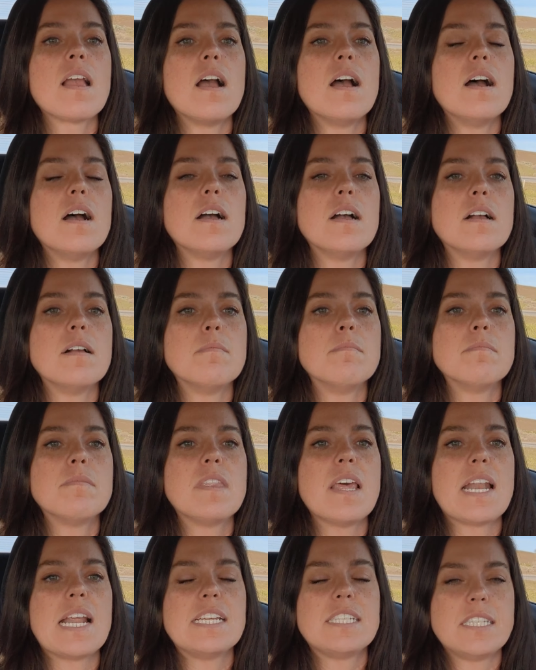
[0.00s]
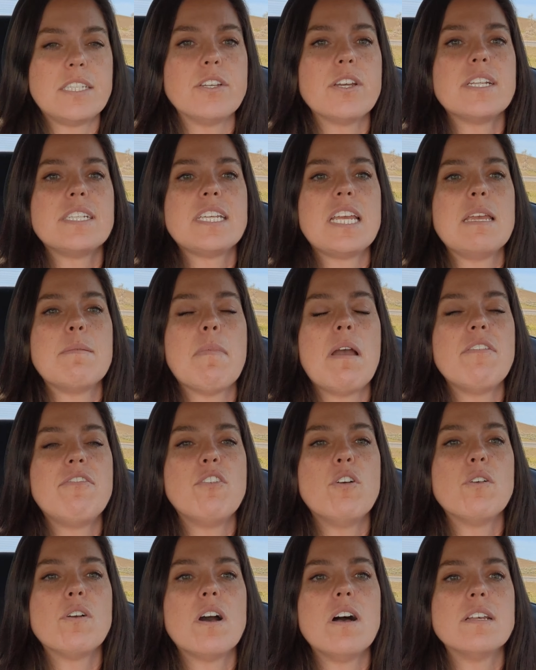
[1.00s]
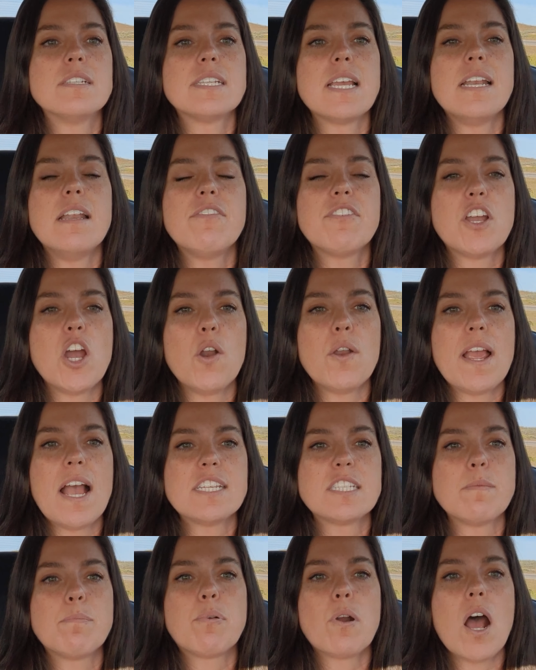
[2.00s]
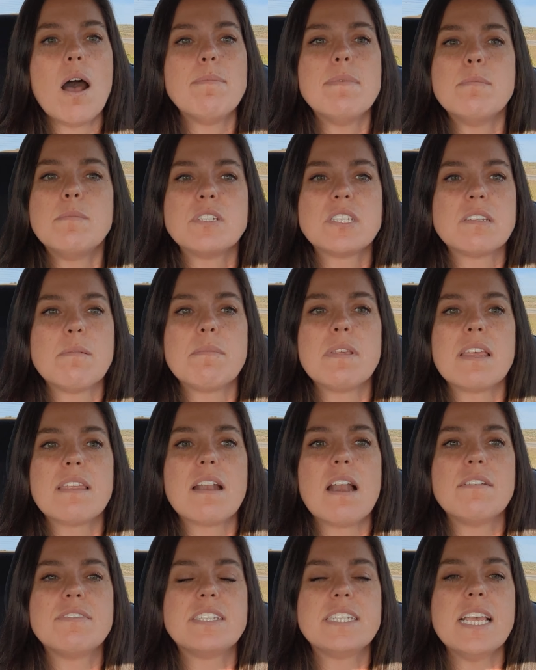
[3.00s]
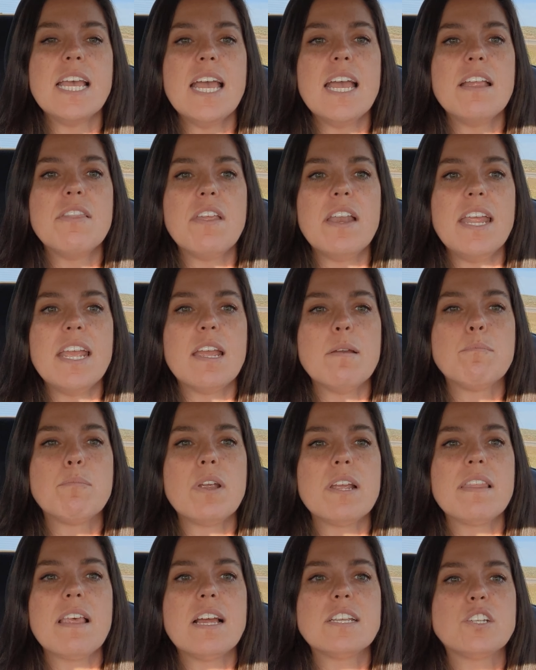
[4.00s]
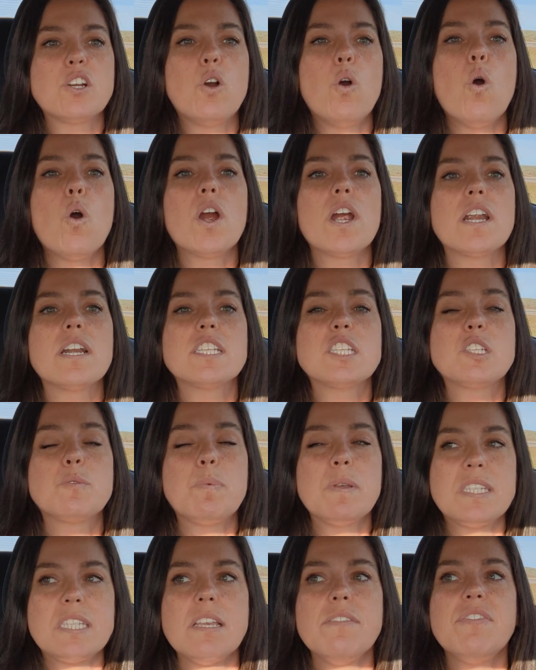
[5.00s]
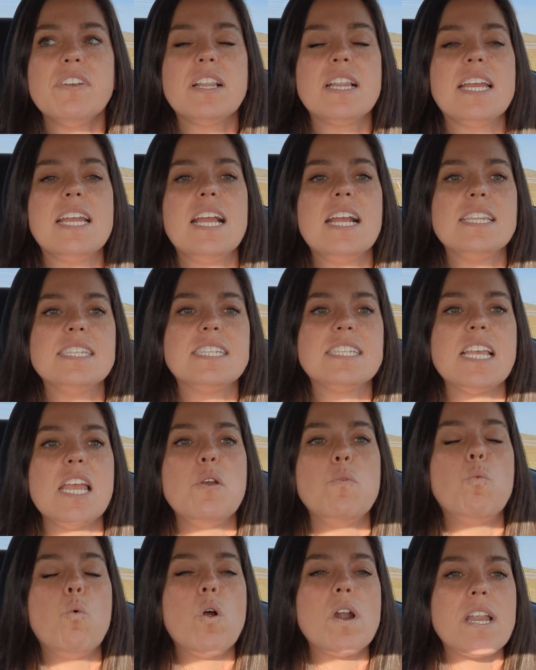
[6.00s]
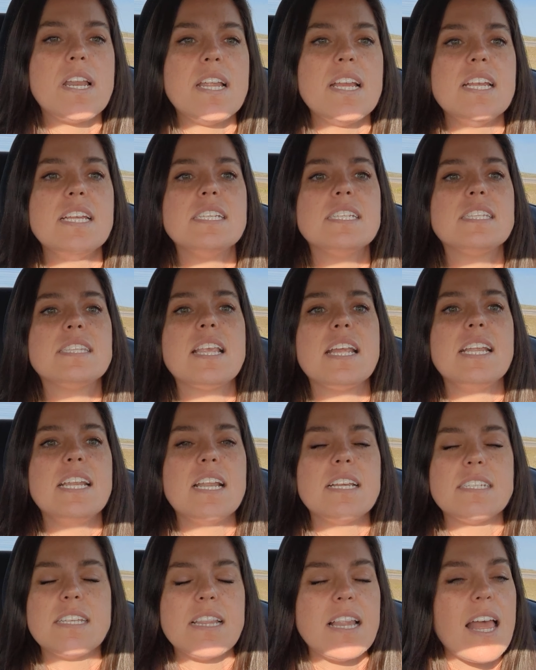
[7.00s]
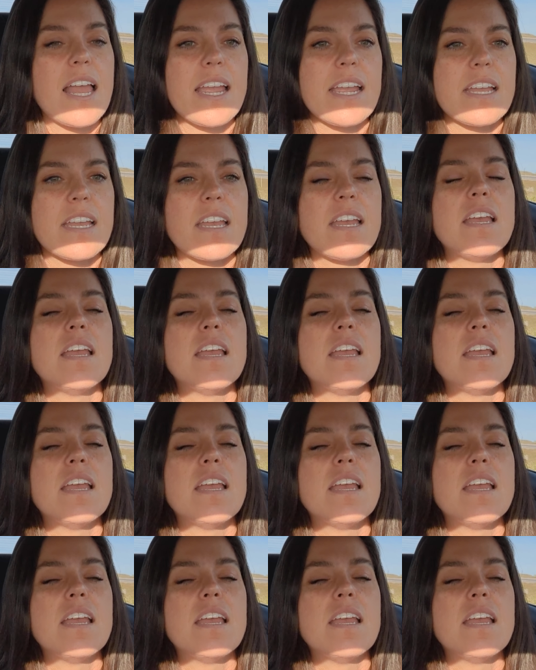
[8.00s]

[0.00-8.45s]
um, that I still get to keep my phone calls. And if Cody has a problem with something that I've said, that he can bring that to court specifically and say what it is that he doesn't like.